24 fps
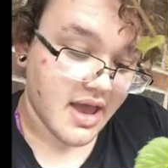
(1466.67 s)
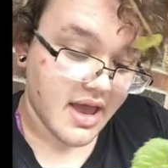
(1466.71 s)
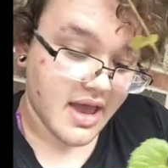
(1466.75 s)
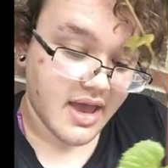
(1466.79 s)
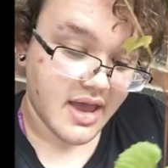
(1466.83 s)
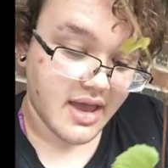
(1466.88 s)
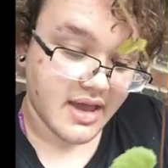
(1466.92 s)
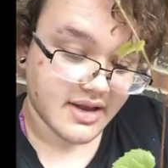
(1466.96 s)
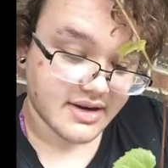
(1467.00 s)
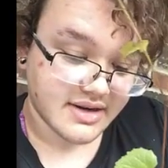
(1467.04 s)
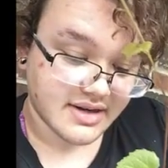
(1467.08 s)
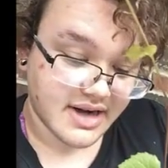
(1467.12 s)

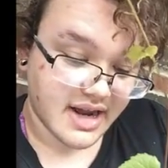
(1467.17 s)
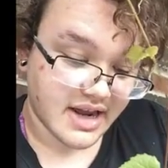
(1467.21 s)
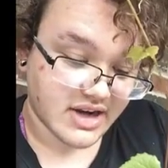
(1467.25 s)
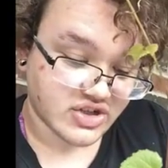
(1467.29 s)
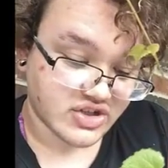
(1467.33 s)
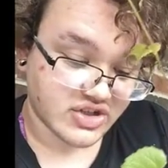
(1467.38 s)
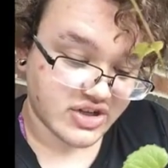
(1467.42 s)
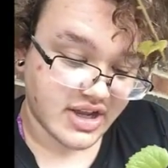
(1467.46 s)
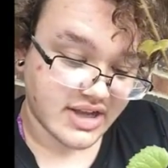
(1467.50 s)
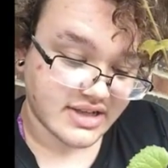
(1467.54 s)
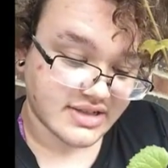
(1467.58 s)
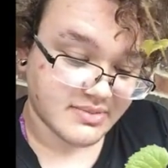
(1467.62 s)
and it
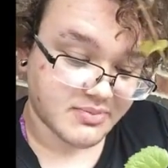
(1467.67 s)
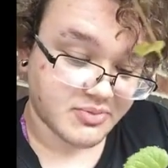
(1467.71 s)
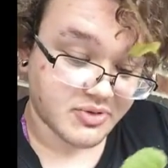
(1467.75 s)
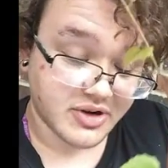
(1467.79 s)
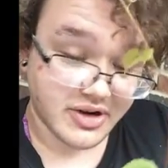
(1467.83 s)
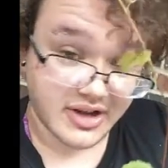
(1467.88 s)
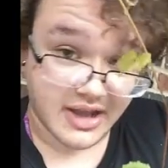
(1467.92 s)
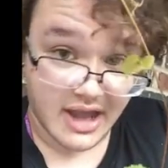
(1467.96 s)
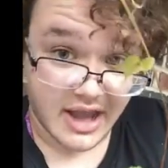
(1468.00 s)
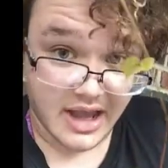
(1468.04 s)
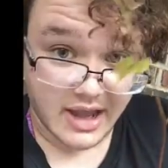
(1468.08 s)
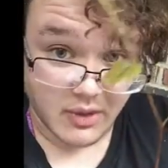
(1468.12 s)
actually has a
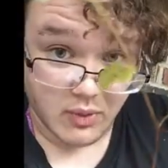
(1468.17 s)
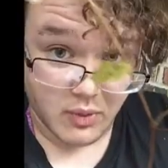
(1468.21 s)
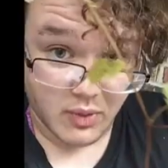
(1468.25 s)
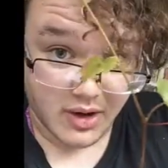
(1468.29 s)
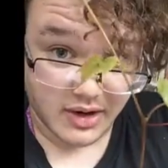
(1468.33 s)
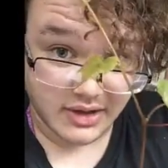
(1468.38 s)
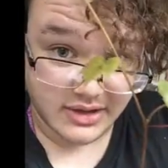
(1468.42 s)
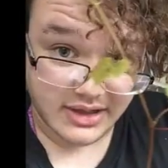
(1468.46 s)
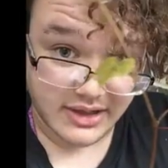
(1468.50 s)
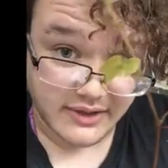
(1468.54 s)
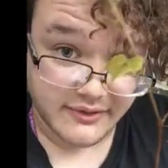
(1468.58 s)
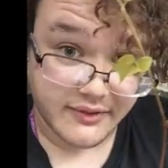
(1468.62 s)
pretty high
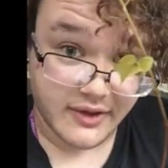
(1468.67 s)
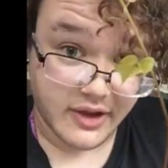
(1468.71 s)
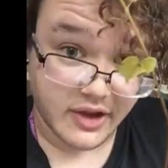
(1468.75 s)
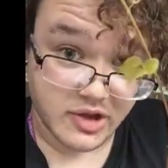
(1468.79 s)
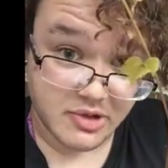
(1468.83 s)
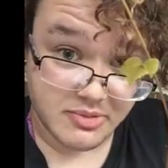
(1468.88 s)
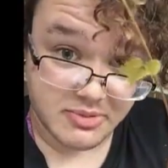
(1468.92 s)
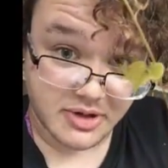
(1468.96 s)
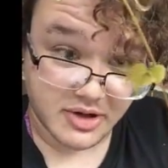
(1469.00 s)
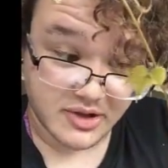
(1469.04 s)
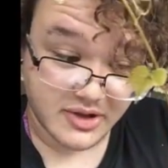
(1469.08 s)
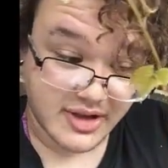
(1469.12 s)
wildlife
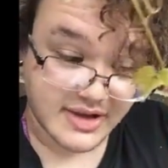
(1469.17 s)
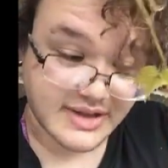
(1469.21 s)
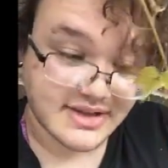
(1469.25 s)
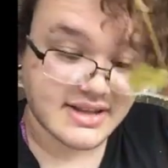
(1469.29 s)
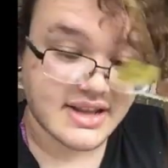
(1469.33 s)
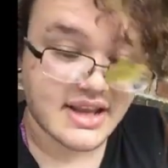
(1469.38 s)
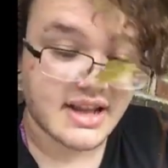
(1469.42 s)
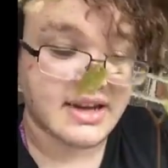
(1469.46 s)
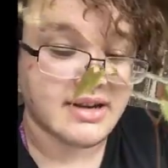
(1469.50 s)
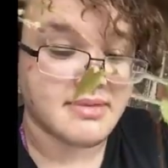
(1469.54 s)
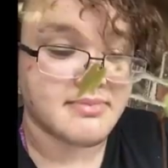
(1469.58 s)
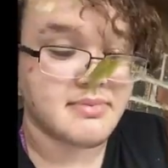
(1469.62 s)
value, but I'll get to
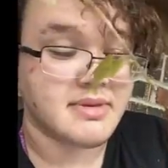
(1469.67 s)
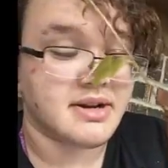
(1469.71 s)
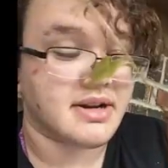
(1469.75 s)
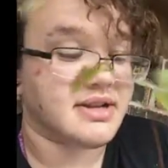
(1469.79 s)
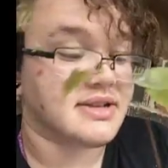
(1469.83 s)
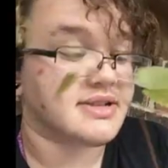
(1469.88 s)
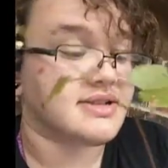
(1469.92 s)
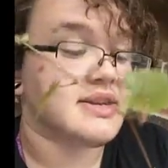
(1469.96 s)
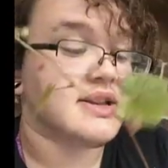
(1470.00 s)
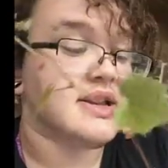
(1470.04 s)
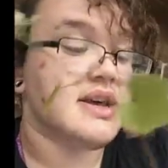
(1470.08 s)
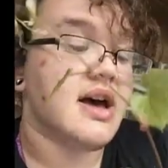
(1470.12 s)
that in a
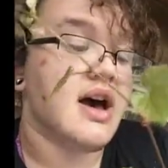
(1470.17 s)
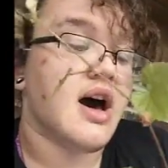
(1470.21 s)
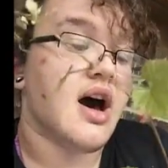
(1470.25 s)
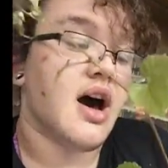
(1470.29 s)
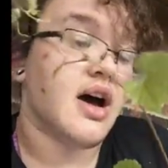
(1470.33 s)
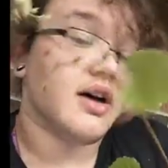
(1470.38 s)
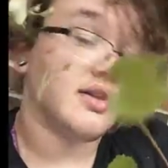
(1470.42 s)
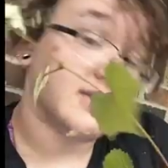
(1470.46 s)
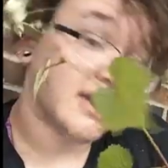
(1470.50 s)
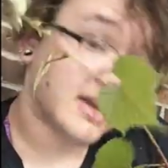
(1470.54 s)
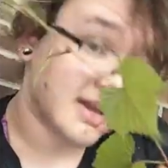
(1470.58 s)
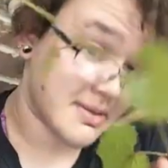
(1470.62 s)
minute.
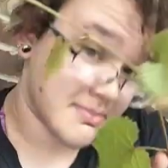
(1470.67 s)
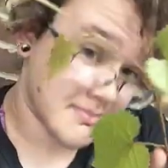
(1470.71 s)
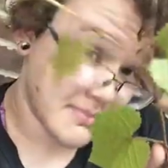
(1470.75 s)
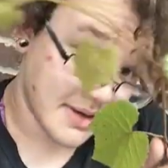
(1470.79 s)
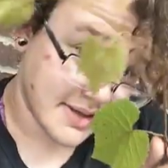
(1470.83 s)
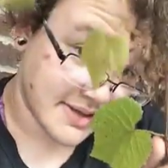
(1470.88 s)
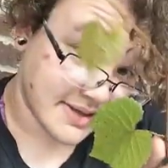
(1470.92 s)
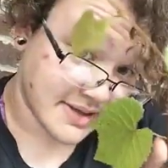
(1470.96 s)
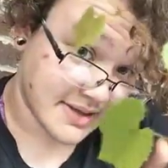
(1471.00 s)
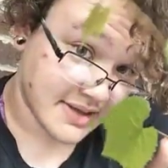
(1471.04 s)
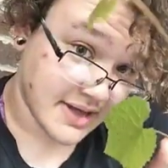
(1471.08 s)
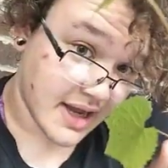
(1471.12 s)
Unlike
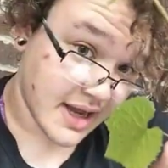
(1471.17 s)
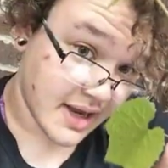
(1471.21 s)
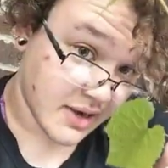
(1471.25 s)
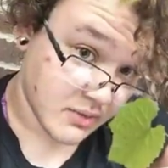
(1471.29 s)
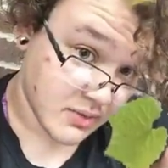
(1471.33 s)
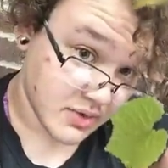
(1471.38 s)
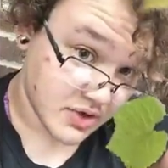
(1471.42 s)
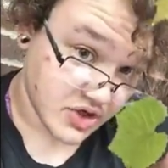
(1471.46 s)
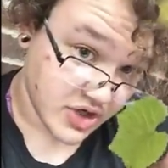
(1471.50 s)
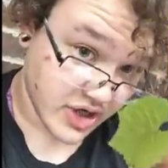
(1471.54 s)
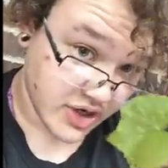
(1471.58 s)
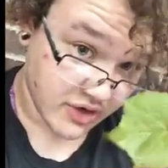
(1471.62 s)
muscadine,
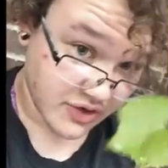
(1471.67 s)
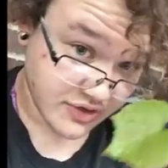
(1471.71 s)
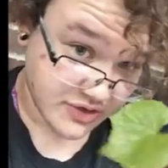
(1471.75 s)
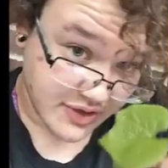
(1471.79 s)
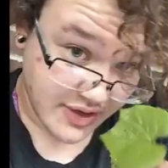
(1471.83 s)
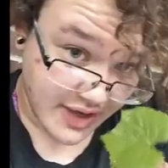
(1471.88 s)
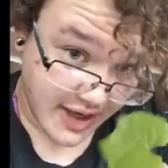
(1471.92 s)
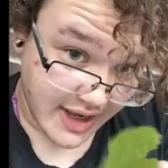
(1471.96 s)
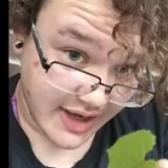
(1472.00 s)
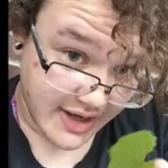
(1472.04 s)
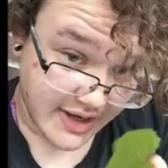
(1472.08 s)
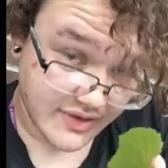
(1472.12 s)
which I also
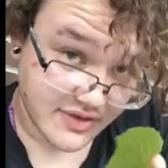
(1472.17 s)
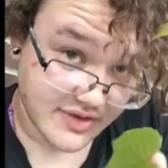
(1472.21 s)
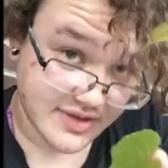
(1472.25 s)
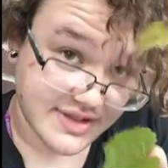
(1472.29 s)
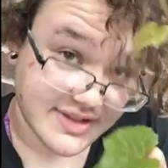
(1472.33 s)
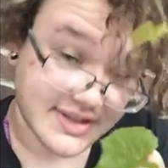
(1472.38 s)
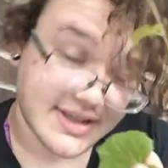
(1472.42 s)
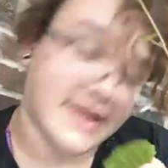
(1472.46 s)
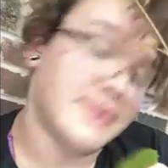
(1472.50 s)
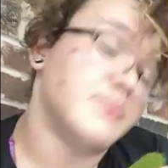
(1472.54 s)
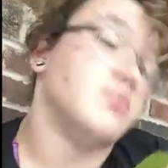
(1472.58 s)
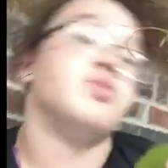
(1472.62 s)
had in the
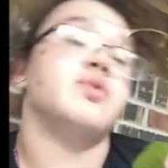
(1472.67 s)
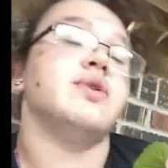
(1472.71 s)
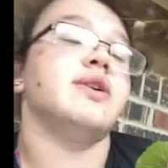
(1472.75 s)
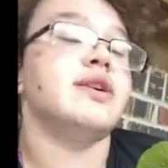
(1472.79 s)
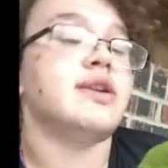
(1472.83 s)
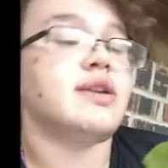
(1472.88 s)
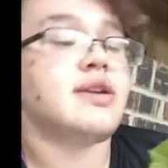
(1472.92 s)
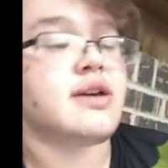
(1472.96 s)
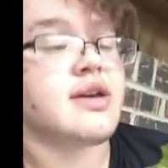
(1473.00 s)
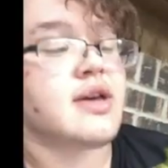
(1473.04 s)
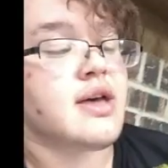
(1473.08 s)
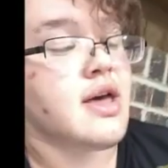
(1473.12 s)
same
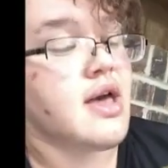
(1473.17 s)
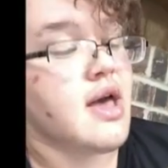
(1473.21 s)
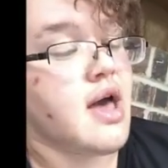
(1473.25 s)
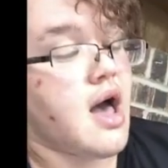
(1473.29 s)
week,